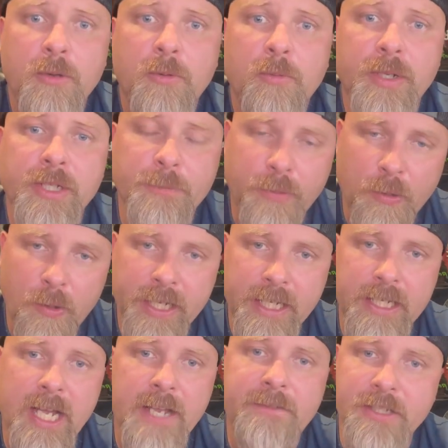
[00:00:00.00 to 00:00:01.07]
when deploying
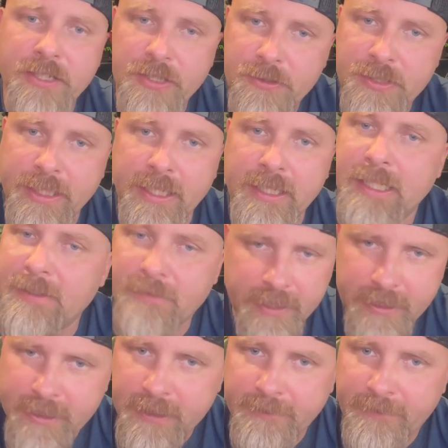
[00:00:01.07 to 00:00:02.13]
a knife and using it, even
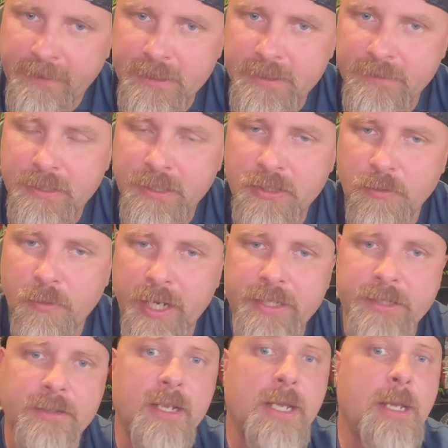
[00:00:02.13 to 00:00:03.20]
in a defensive
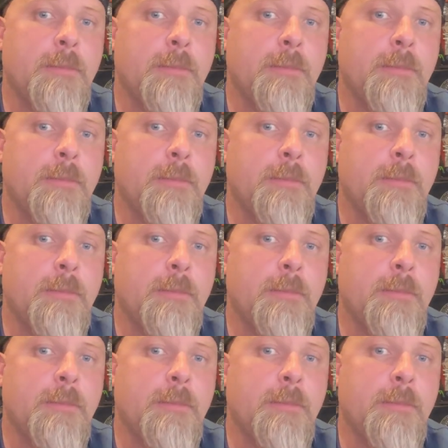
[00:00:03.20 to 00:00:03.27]
situation,